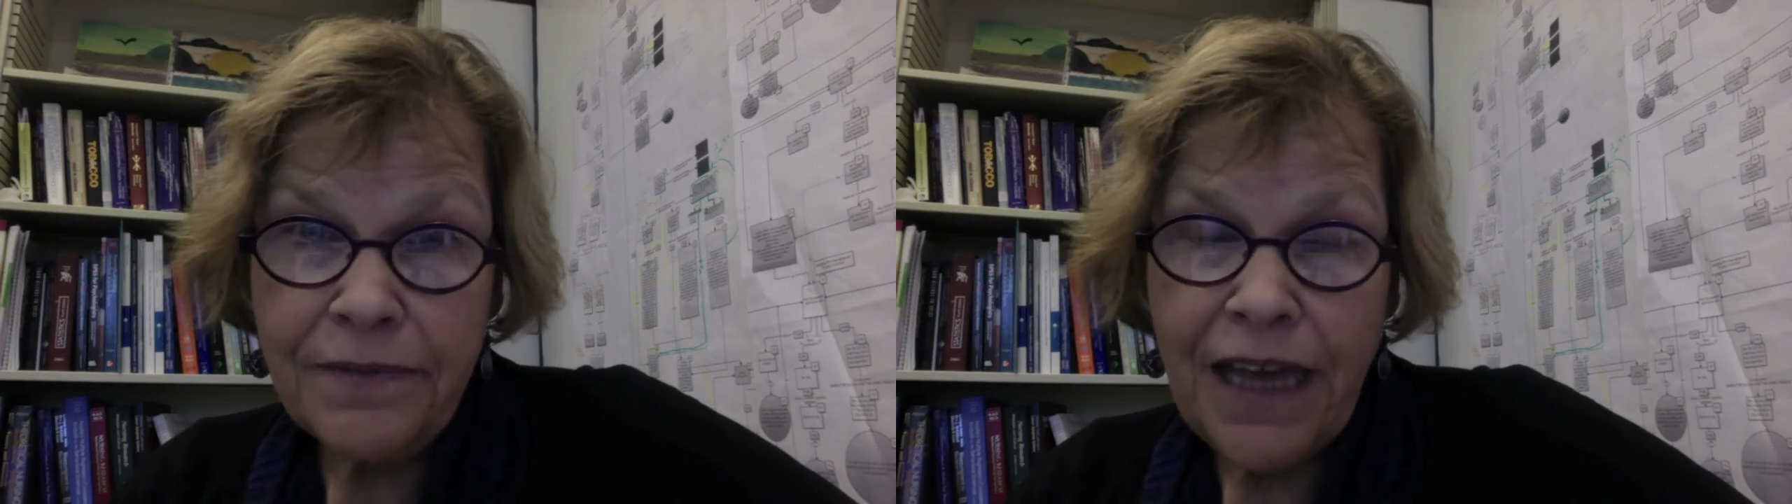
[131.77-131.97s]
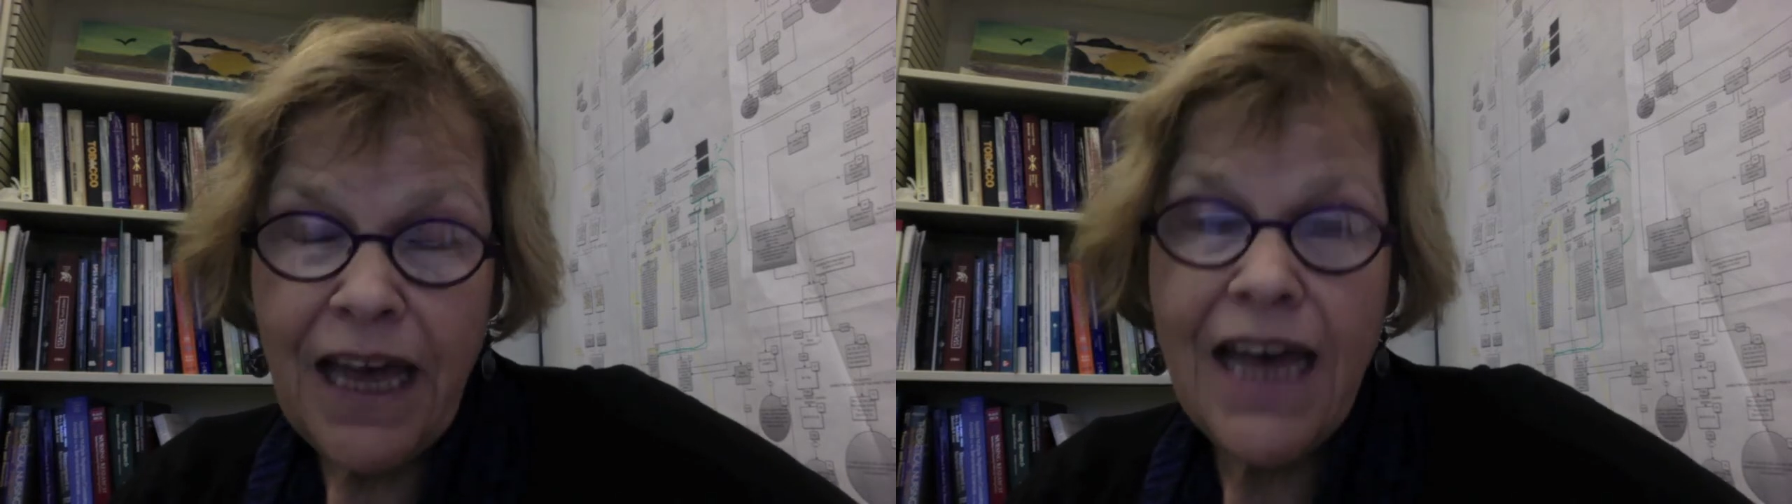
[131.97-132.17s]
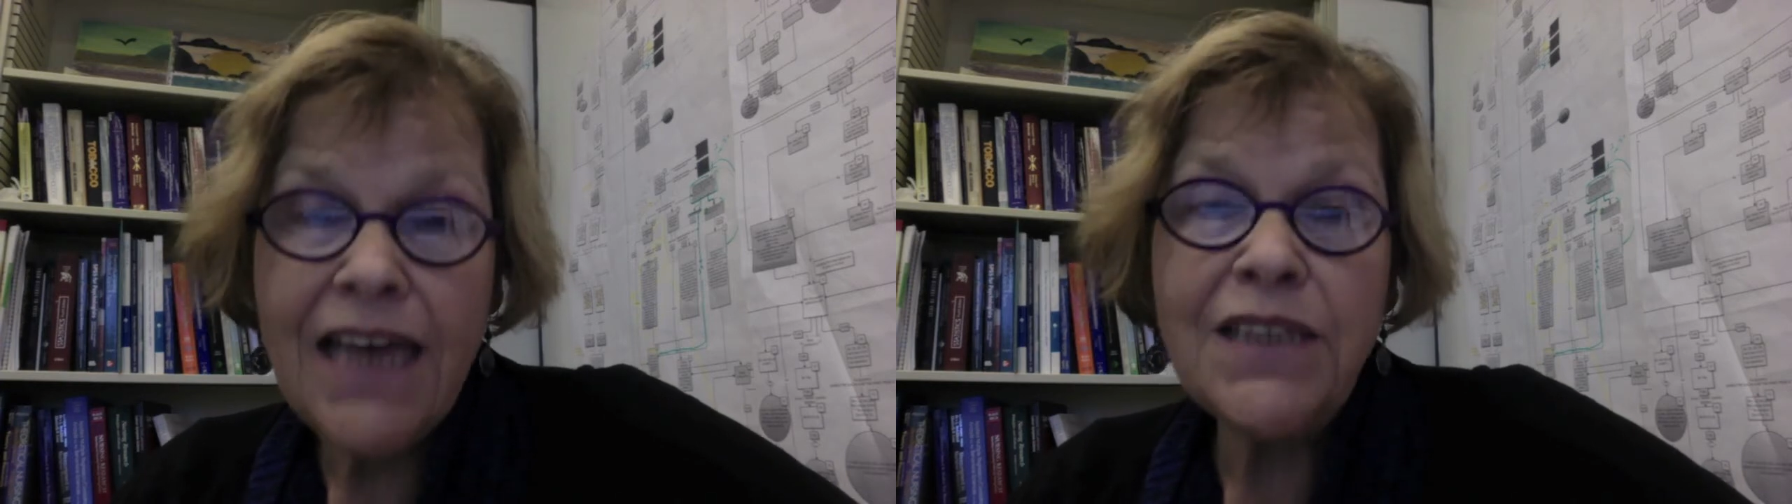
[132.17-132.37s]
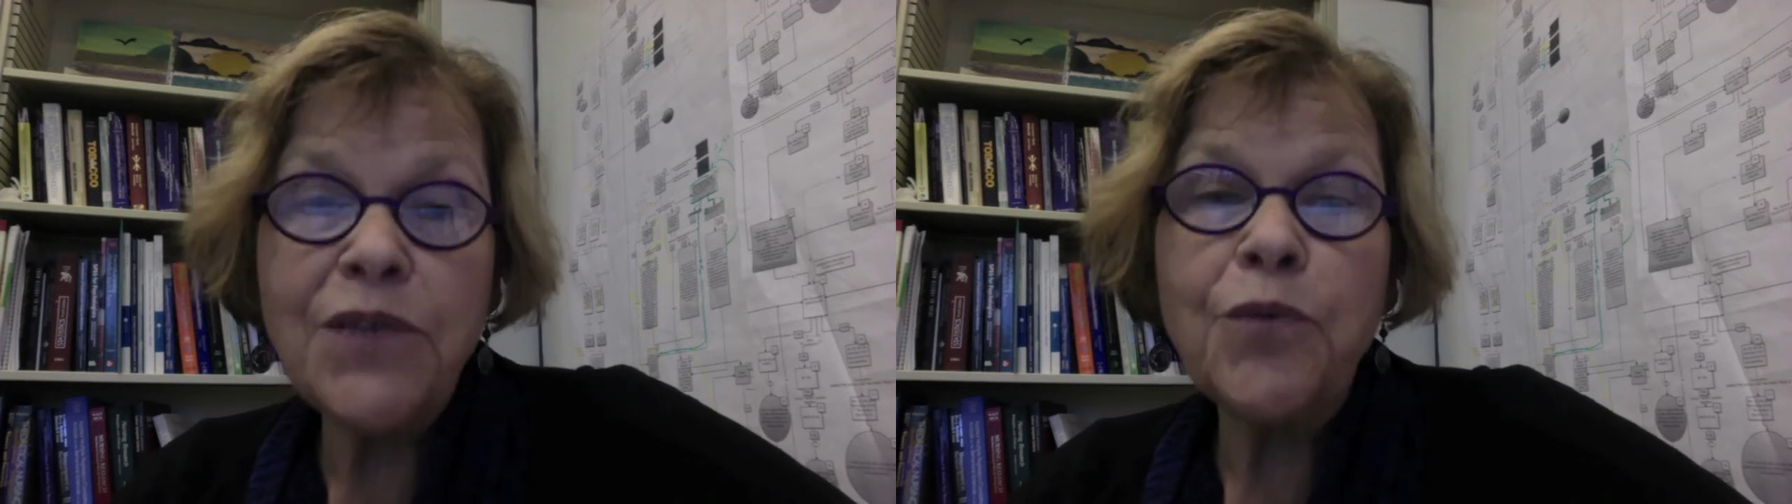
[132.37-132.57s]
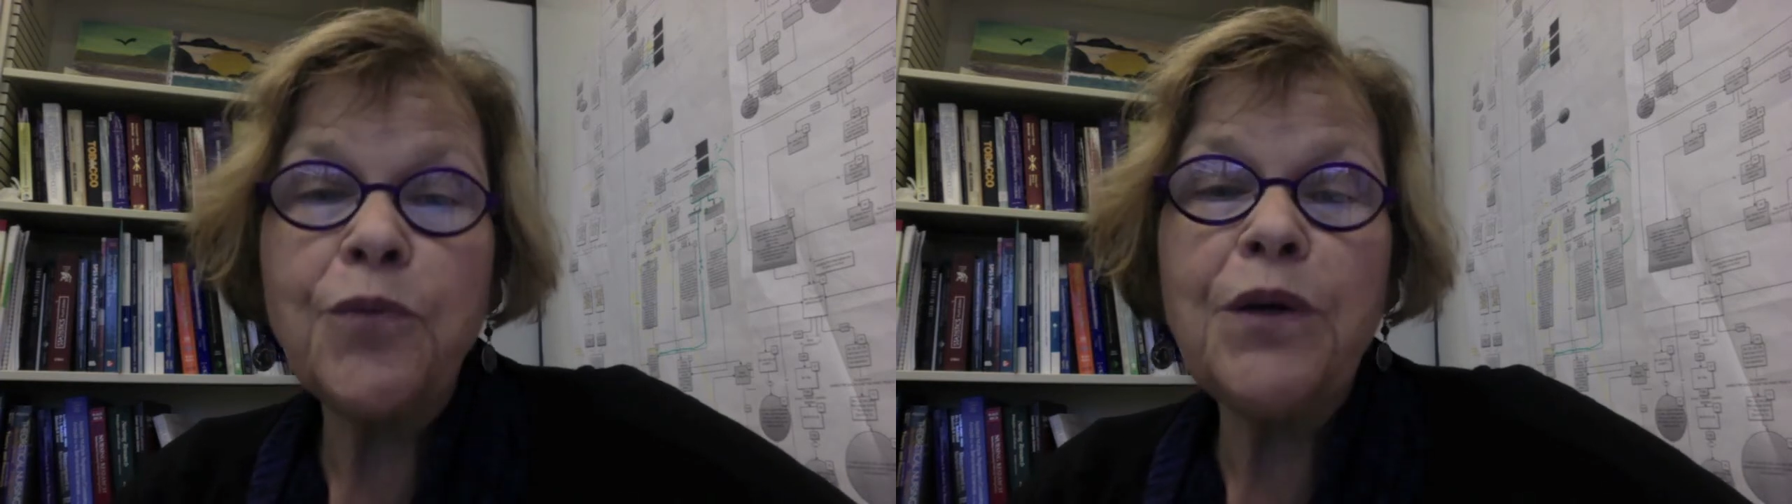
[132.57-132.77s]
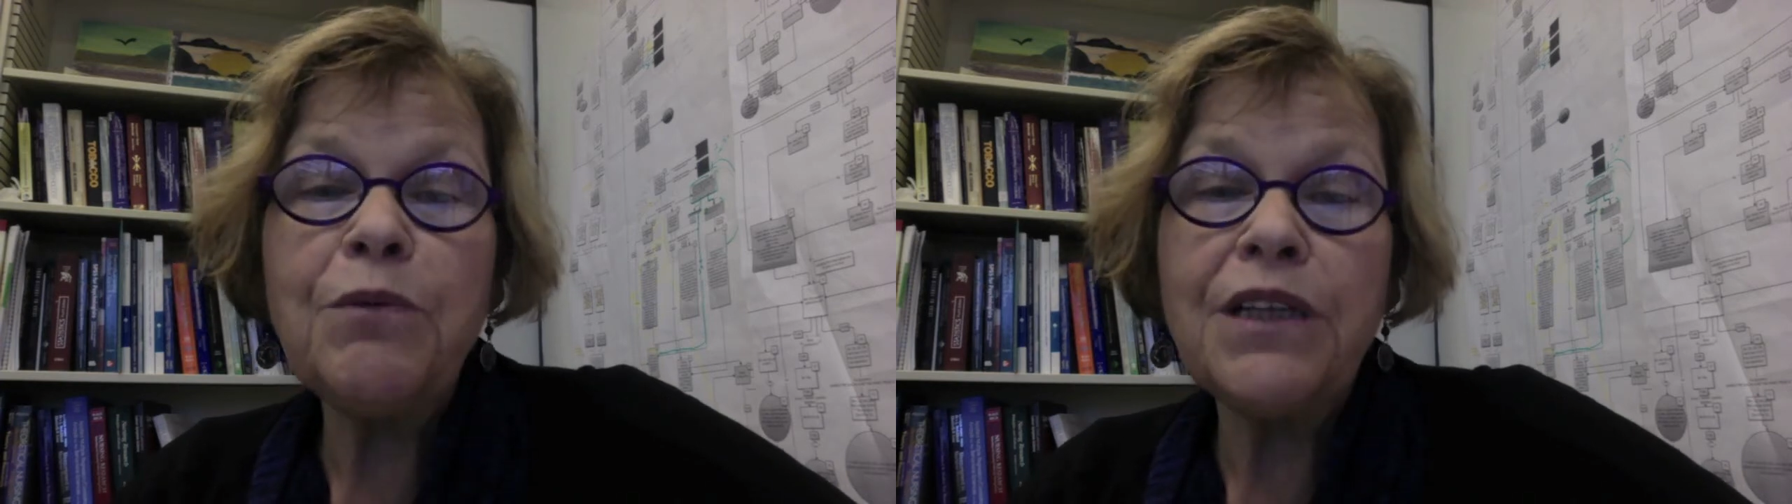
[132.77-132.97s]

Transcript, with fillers: and we will